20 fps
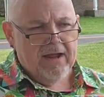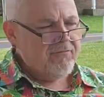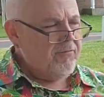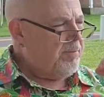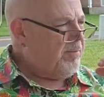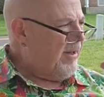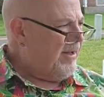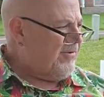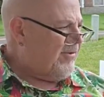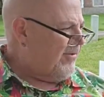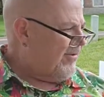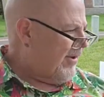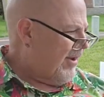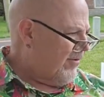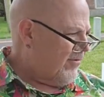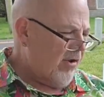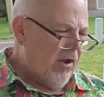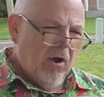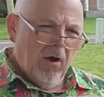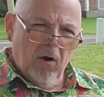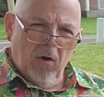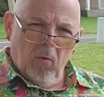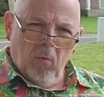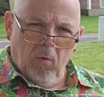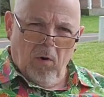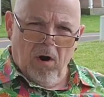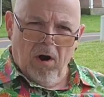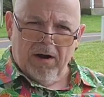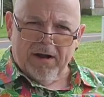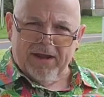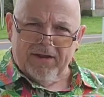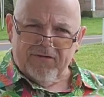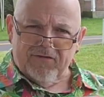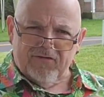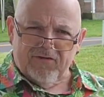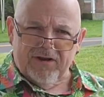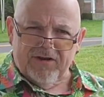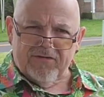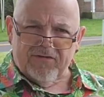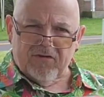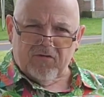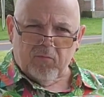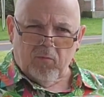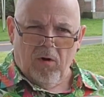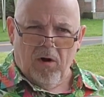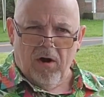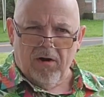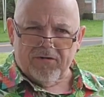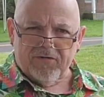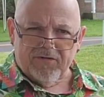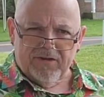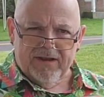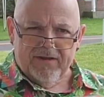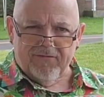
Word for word: Every place it says, walk as Jesus walks,